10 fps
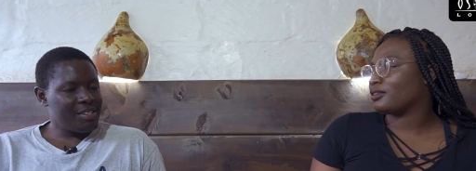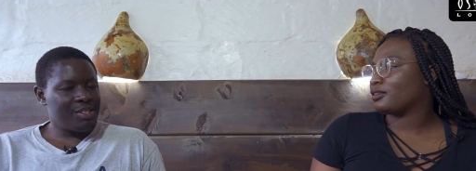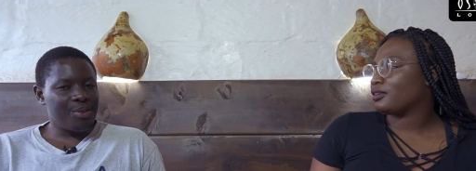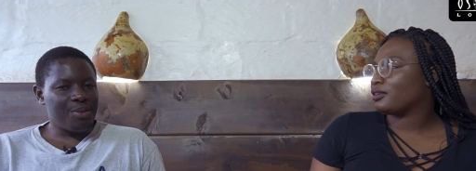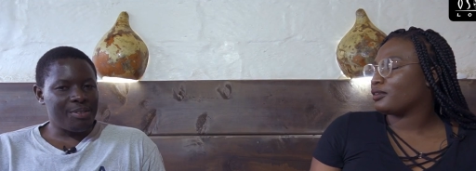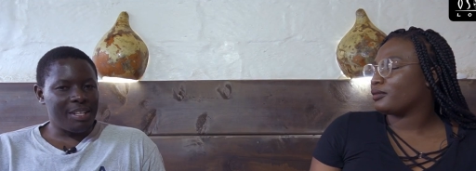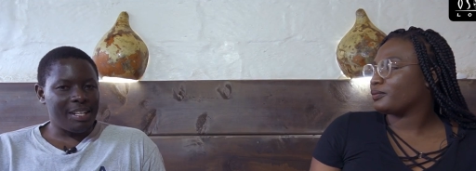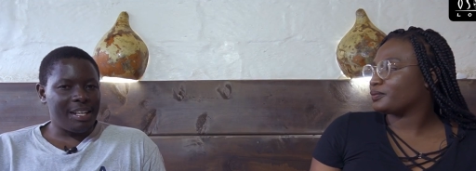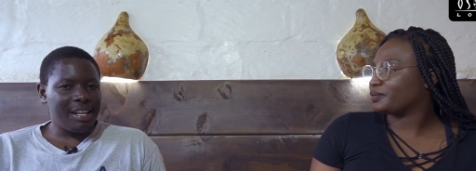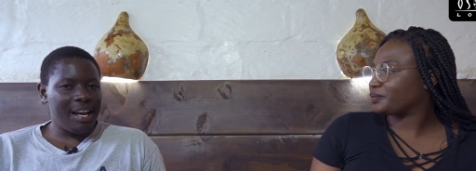Speaker 1: So
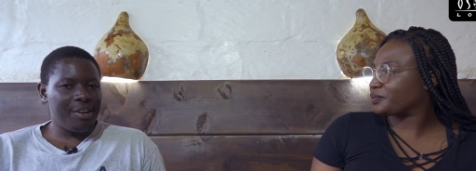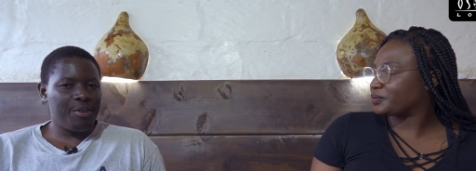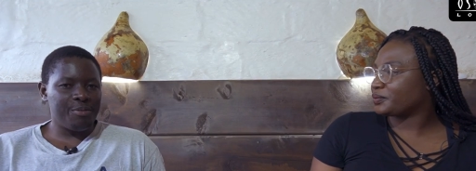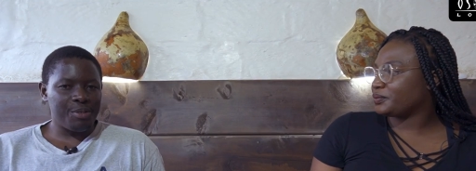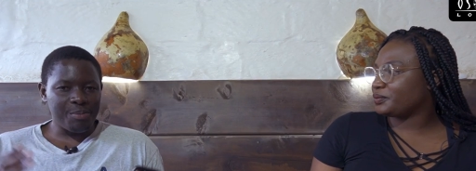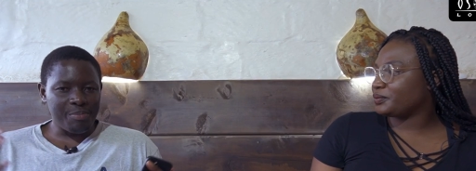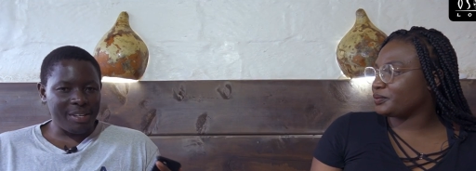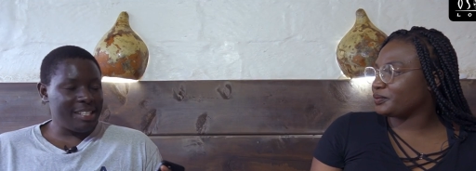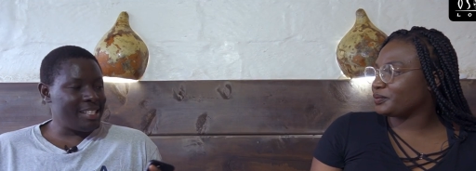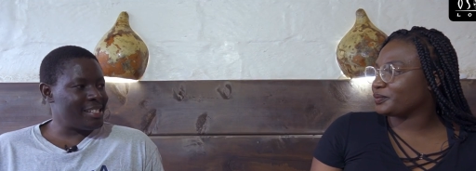uh, none of your
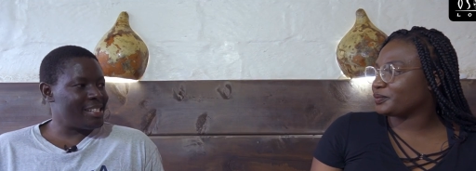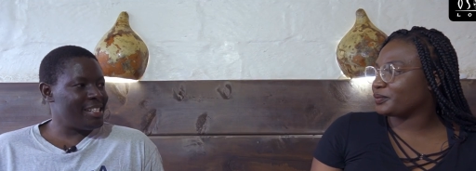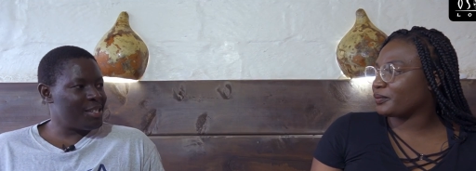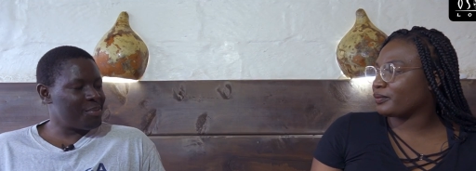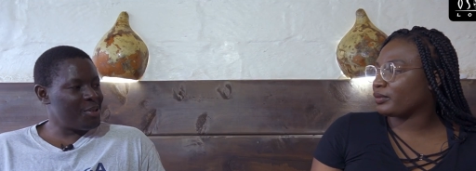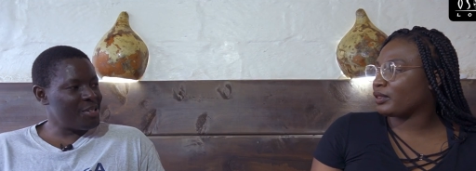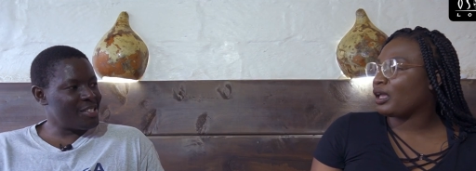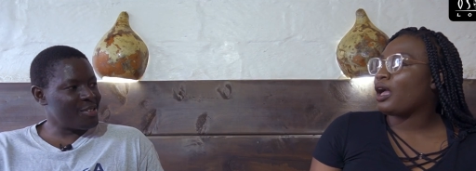brothers did sports,